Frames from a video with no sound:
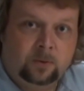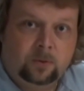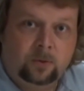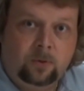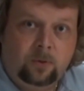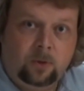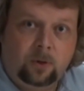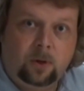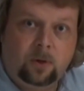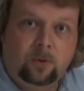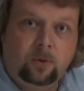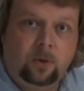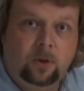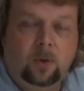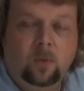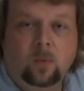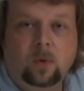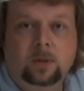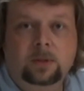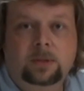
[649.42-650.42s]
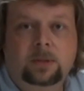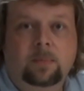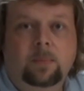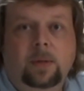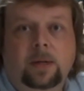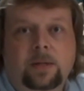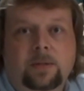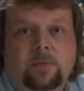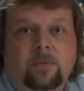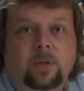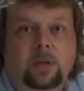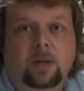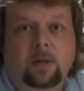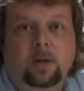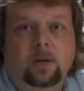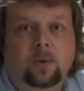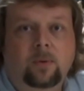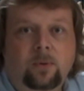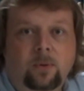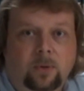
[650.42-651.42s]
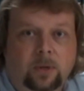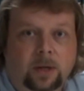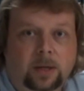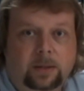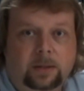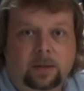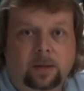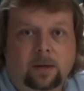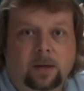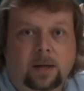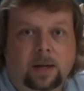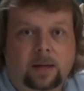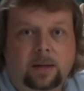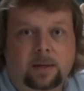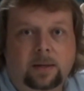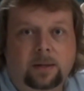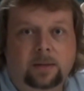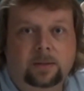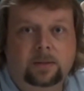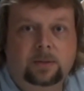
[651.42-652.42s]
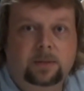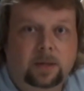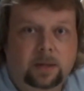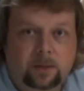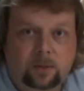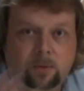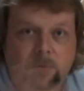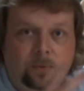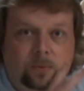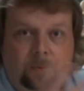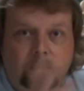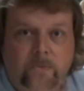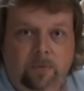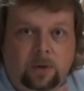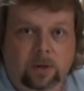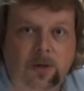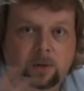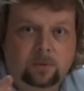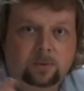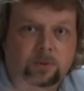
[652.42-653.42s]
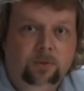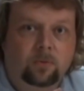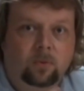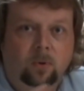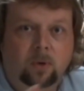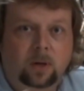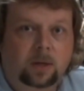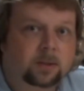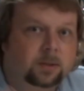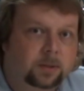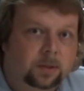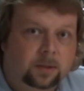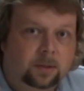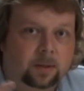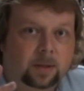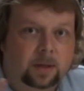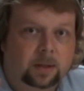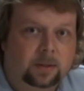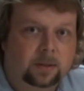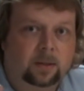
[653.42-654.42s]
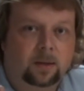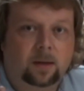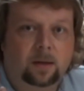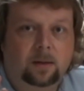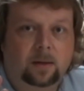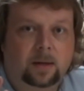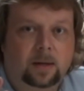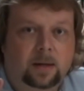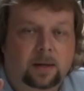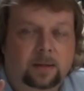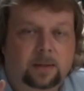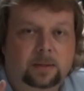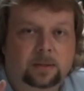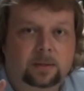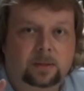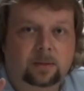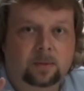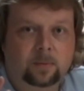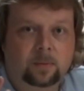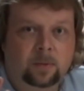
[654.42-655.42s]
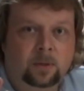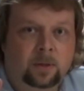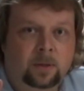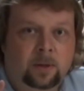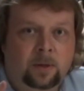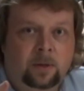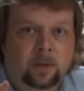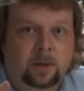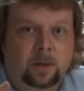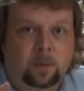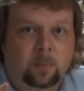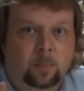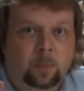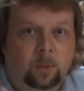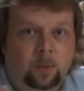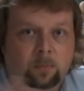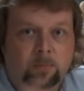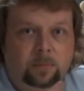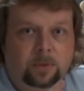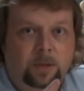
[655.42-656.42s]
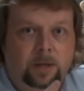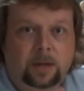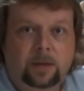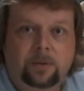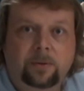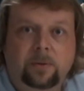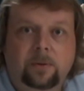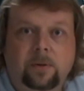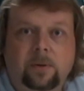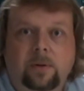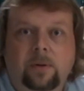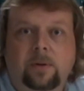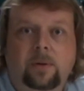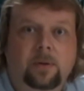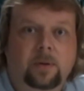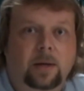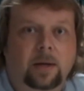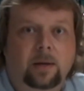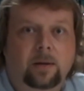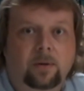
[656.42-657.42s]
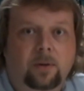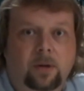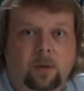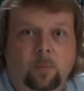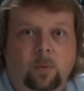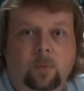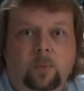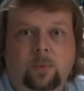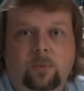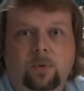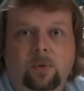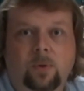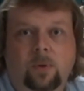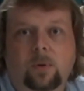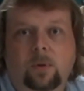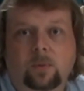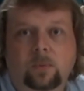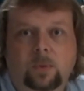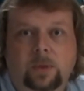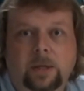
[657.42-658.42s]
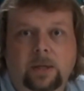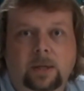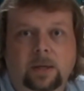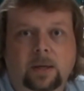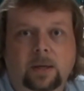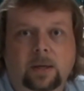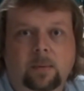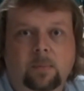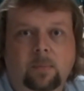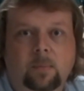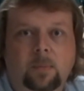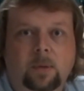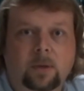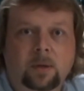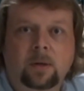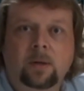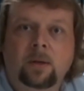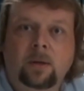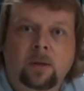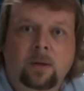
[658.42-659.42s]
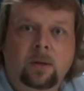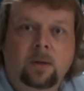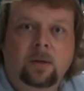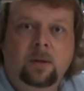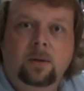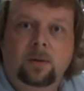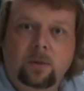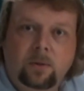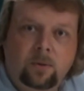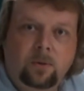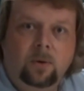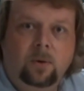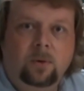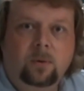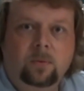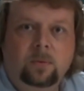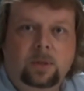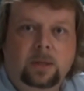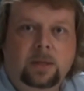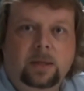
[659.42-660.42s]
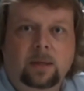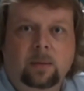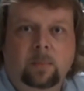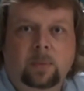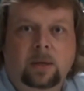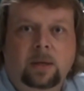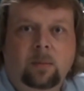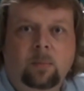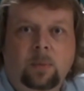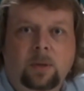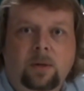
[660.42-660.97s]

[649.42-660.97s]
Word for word: So, you know, you can watch somebody's video, you take their ideas, take two or three videos you've watched and take the ideas and, and put them together and come up with your own thing. But do your own thing, man.